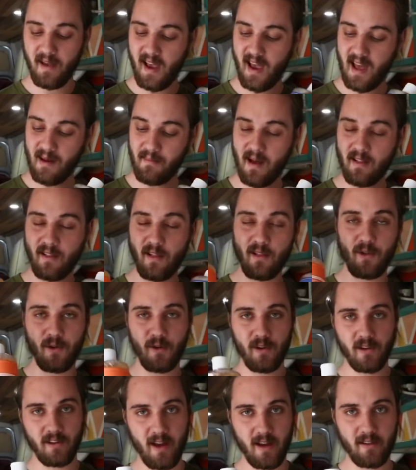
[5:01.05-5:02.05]
and
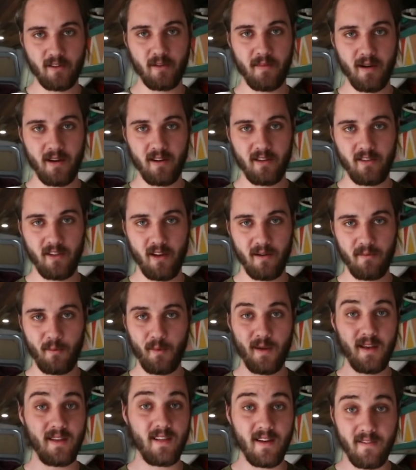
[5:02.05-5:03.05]
Melaleuca Dr. Bronner soap.
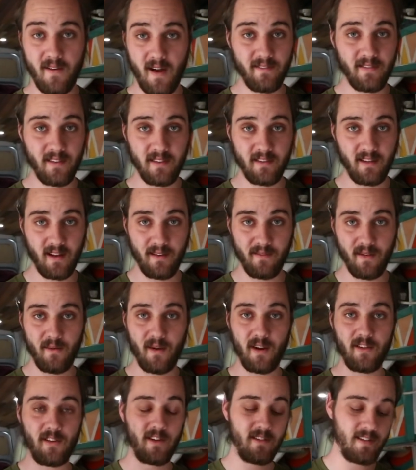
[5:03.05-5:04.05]
We live off this stuff. We
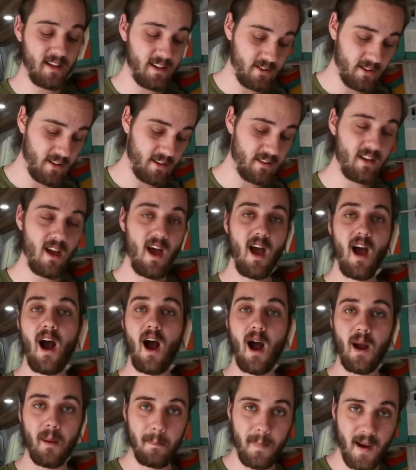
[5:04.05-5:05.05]
wash our dishes,
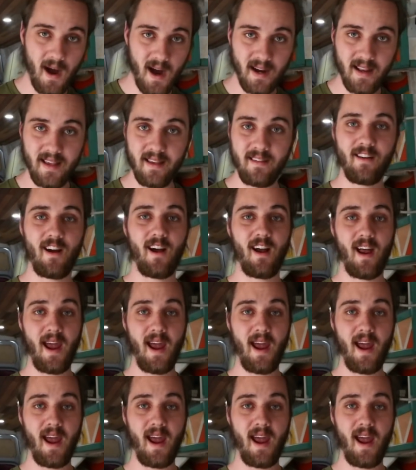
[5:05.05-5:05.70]
our bodies, our